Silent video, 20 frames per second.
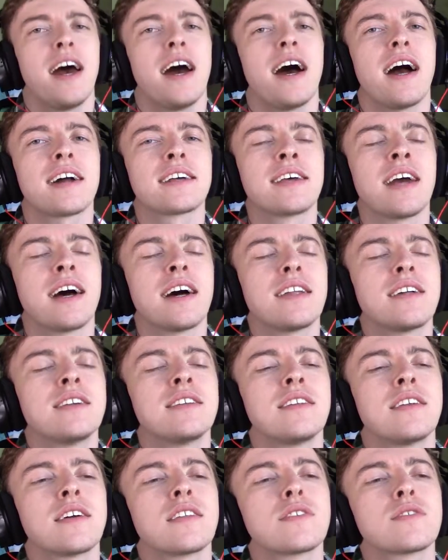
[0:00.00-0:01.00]
I got
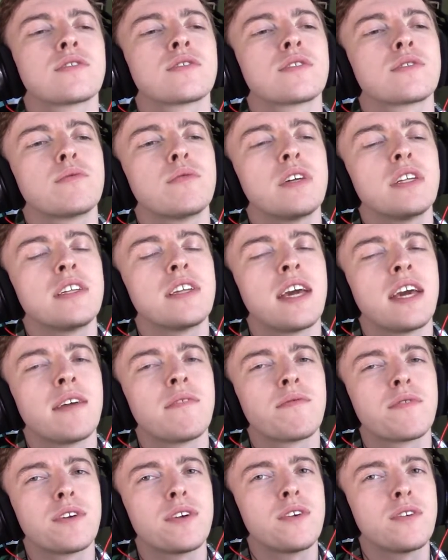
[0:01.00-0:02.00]
another sweet game
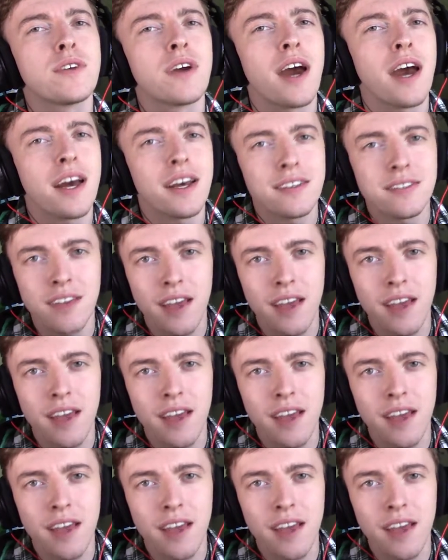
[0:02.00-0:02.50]
for you guys,